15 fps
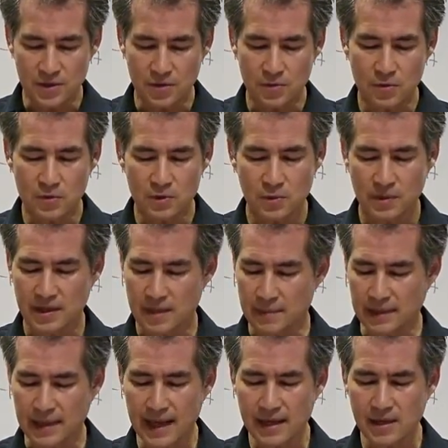used with a
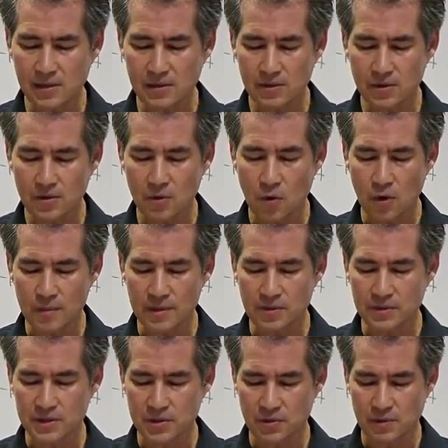molecular
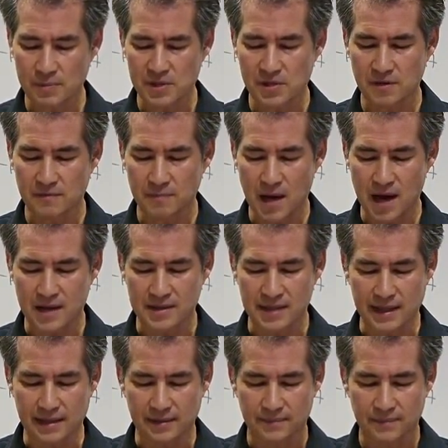orbital description of
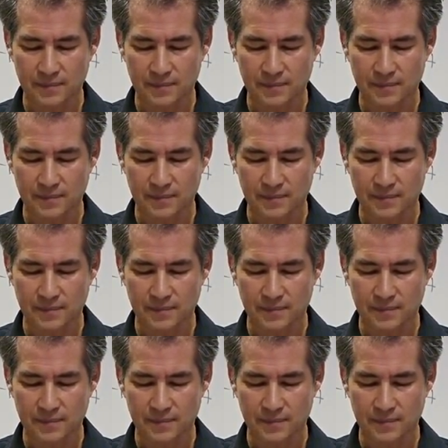bonding,